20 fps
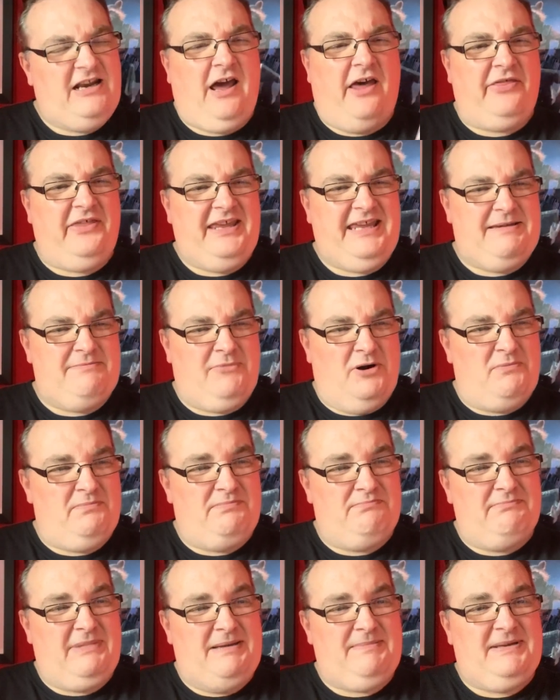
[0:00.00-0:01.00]
I think it
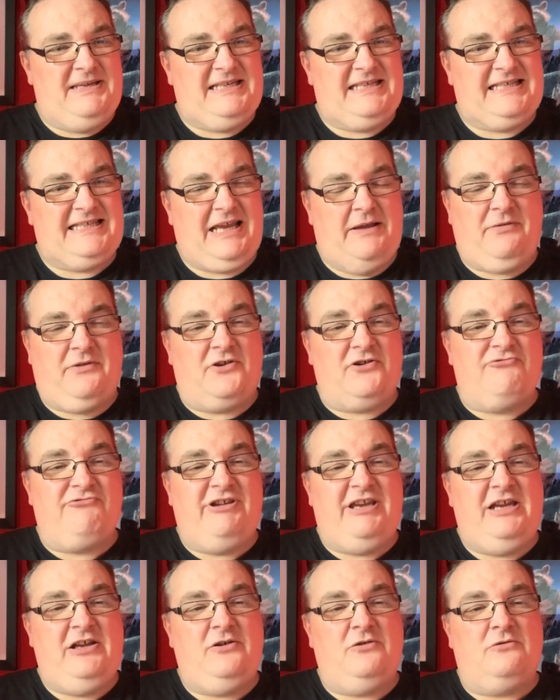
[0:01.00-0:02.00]
might maybe South
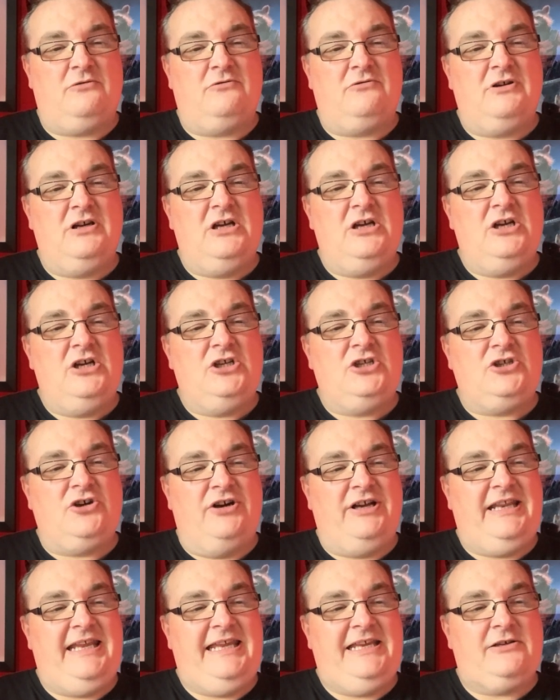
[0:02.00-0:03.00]
Korean or
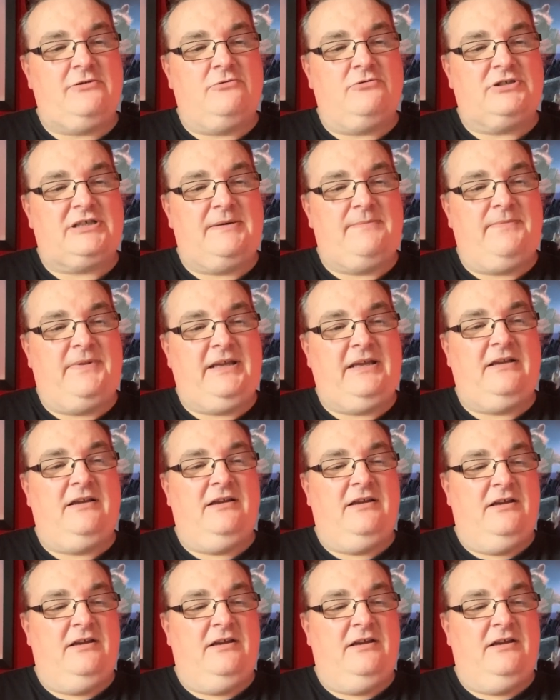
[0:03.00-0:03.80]
Chinese or something.